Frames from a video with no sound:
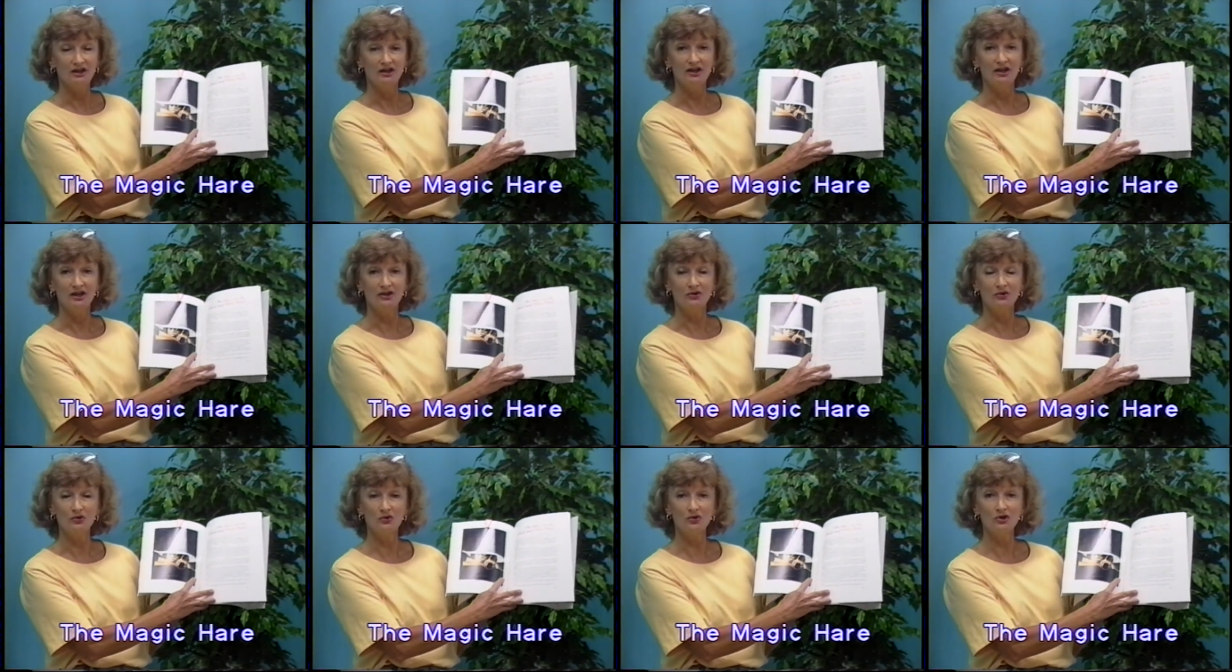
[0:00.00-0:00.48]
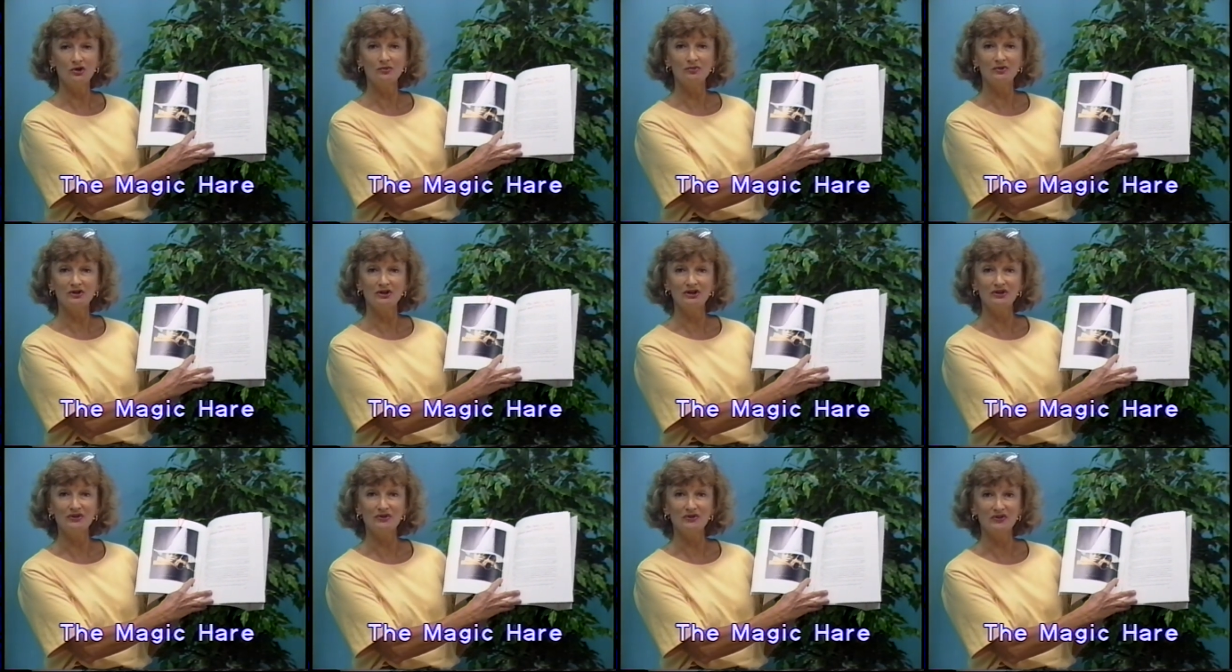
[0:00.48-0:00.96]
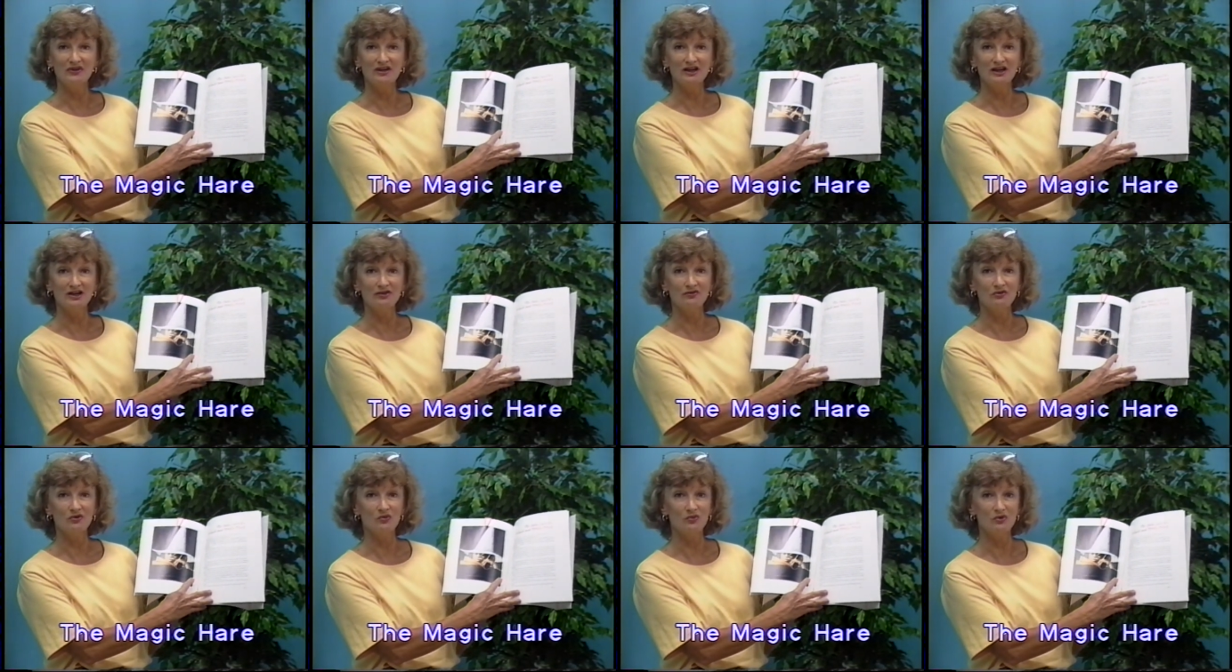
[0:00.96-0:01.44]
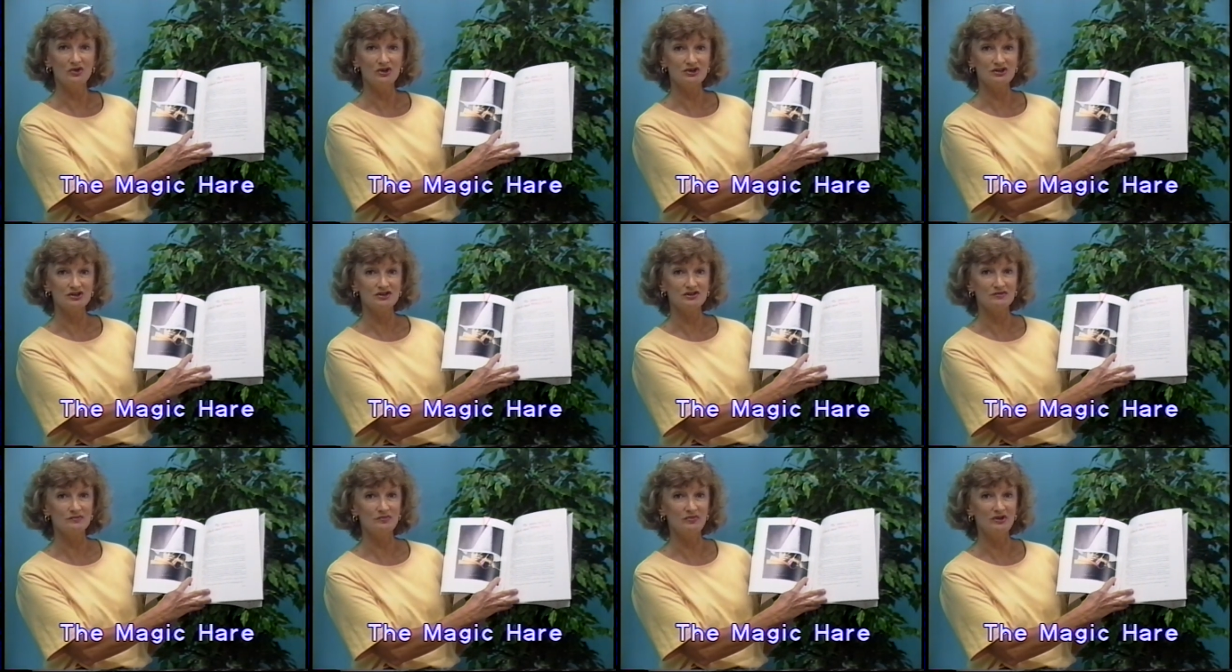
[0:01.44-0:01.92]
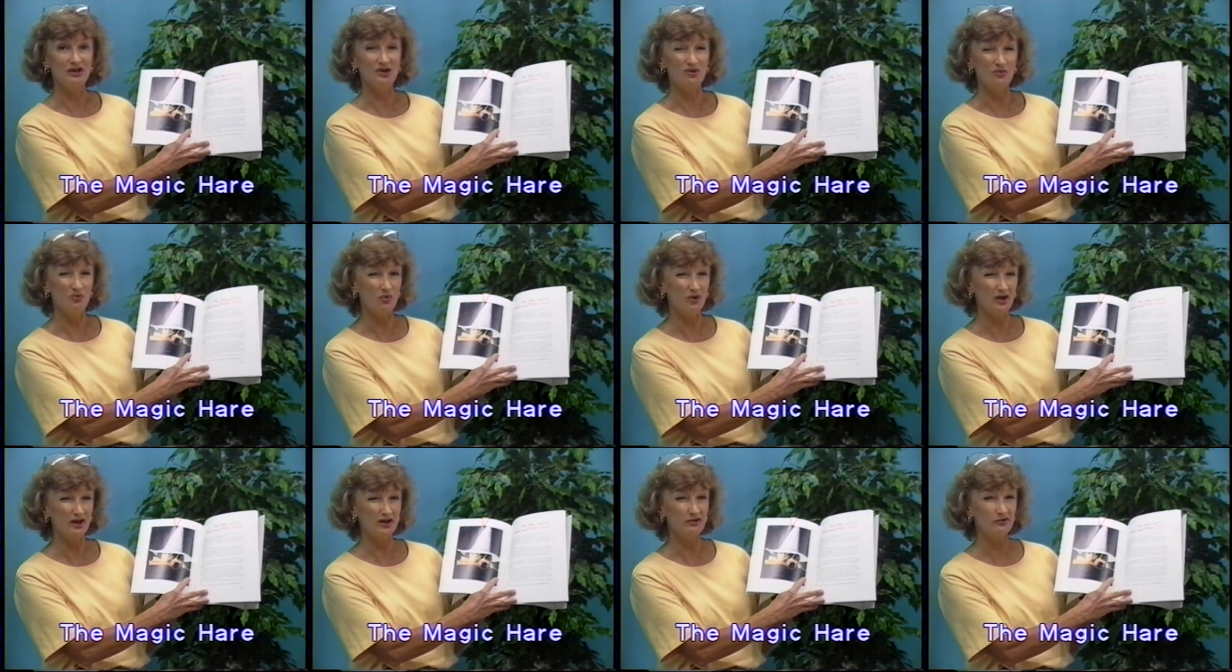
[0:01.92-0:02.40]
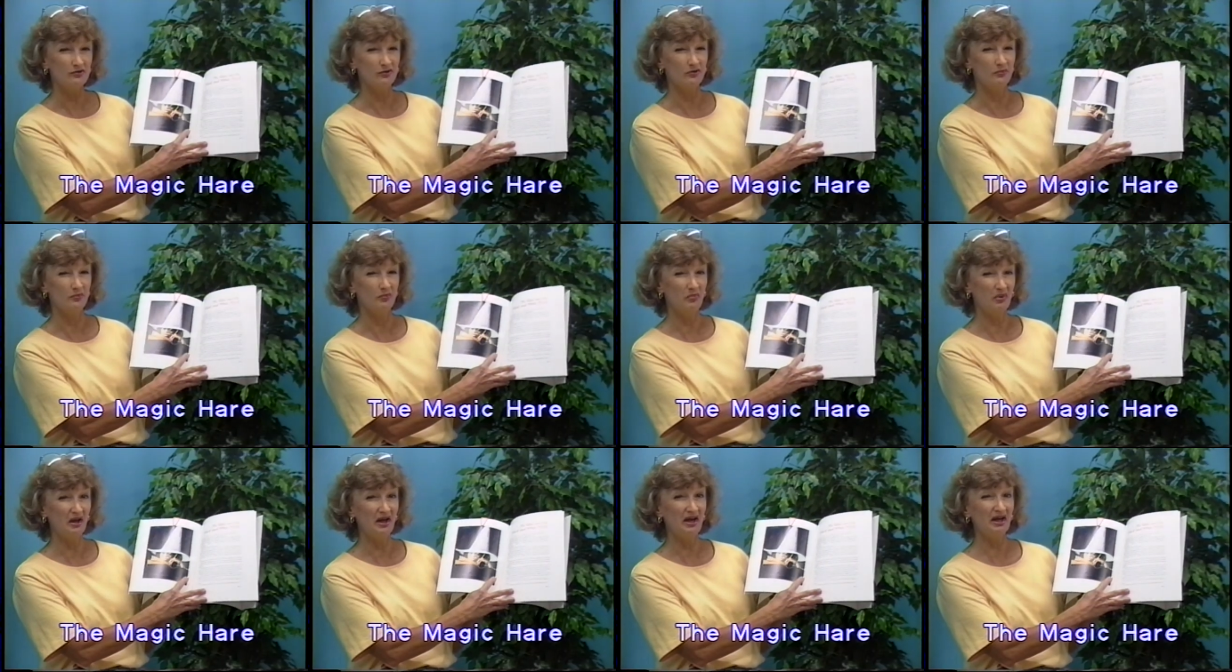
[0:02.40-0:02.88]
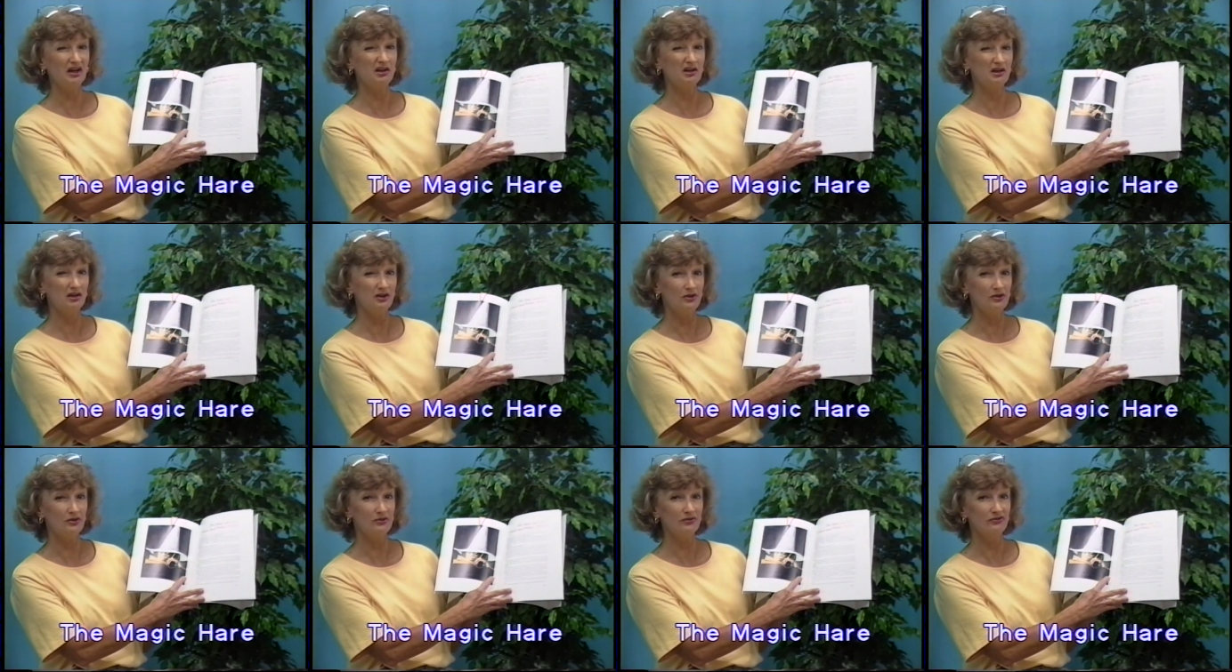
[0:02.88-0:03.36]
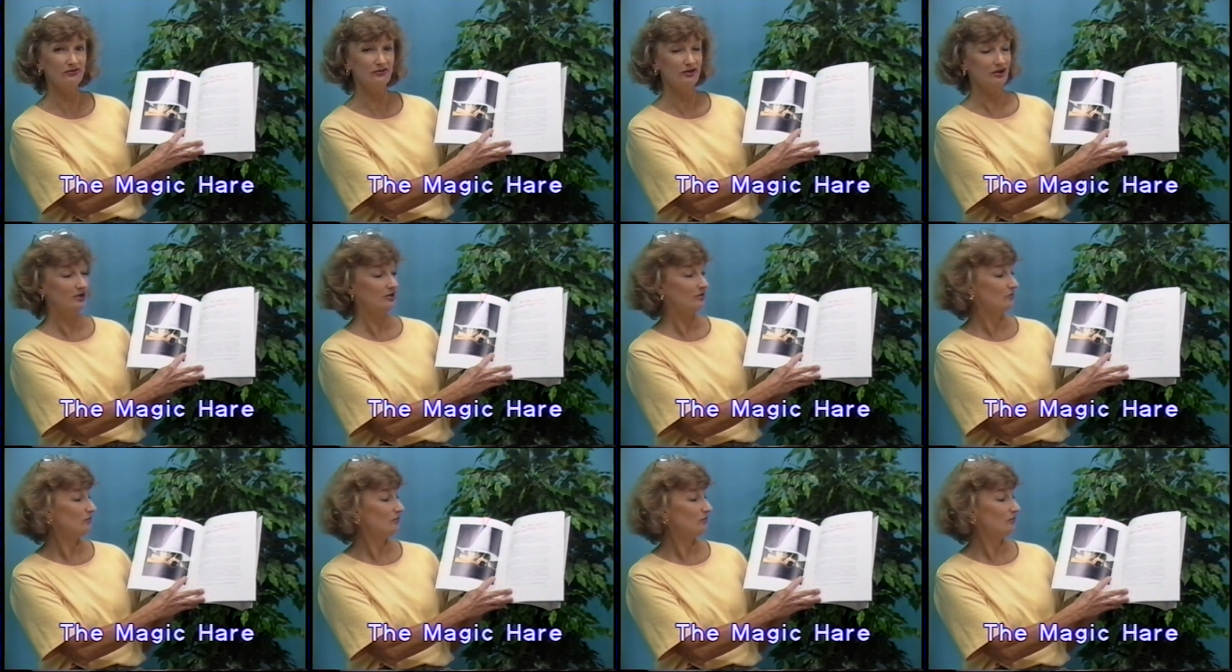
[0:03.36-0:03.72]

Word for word: Now normally you think of a witch as being white with black clothes.